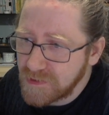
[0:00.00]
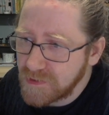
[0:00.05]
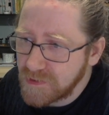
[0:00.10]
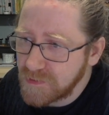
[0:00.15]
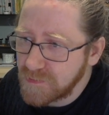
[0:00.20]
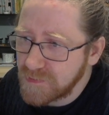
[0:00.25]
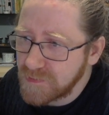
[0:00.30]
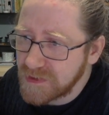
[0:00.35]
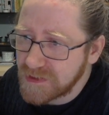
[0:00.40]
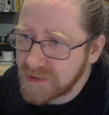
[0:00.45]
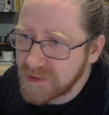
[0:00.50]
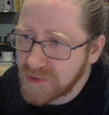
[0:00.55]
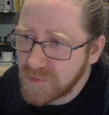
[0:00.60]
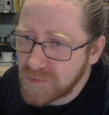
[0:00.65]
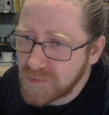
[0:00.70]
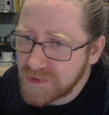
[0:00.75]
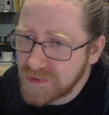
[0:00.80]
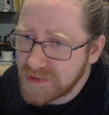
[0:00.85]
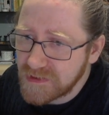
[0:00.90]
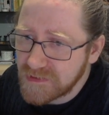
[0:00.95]
when
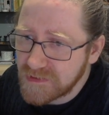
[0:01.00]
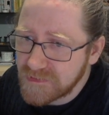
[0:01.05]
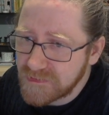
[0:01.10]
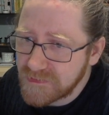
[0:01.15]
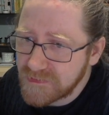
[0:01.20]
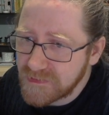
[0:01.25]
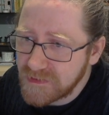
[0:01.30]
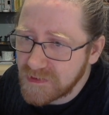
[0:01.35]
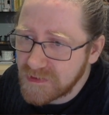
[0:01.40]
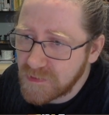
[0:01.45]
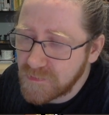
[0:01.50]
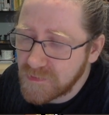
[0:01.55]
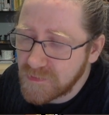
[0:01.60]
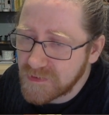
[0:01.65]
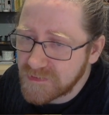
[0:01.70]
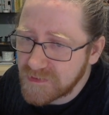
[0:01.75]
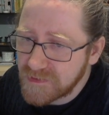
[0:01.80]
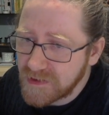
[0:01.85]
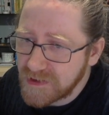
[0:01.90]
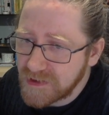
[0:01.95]
we see
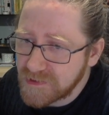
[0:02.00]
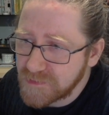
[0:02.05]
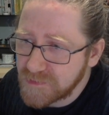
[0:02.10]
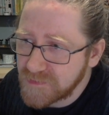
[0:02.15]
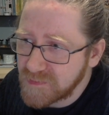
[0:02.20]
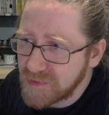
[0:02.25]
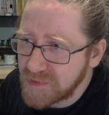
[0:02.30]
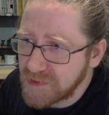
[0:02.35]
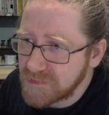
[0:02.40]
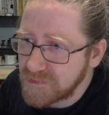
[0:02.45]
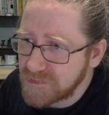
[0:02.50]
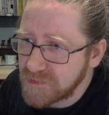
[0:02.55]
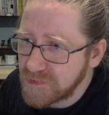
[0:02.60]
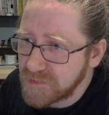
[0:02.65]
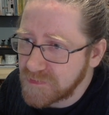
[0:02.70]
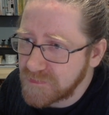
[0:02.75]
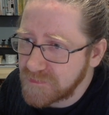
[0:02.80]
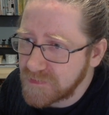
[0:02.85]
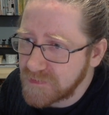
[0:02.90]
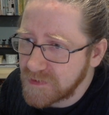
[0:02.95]
what kind of amount of